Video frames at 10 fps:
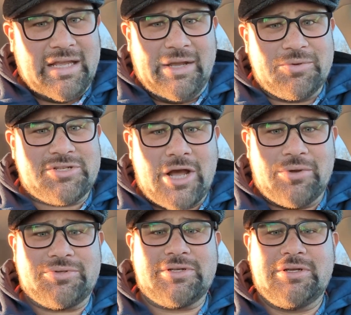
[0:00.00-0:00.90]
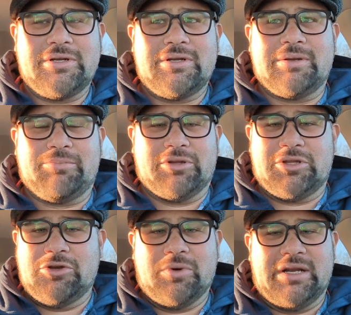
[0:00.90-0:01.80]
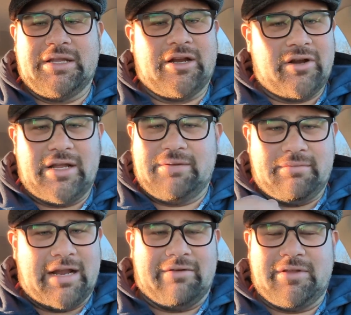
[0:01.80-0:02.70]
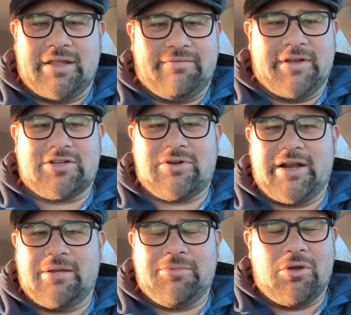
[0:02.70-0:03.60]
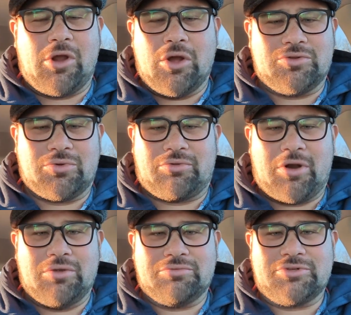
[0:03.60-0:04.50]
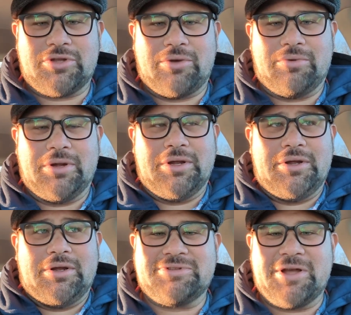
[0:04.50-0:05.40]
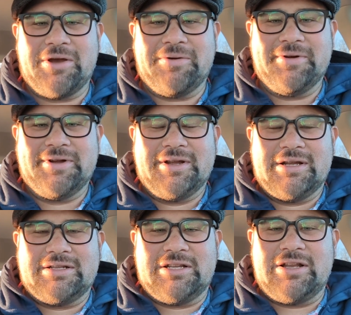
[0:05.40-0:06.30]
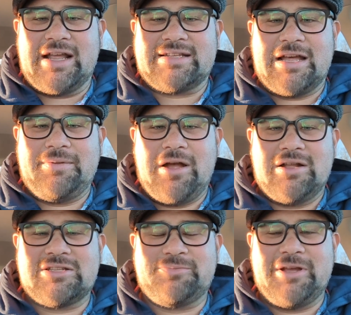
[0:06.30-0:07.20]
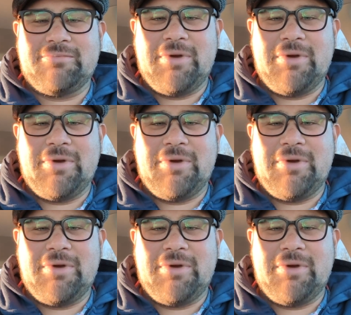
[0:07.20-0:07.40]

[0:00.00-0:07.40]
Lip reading: it was toast. Put the new one in there, and everything fixed right up, no codes were thrown. So till next time, y'all, this is Big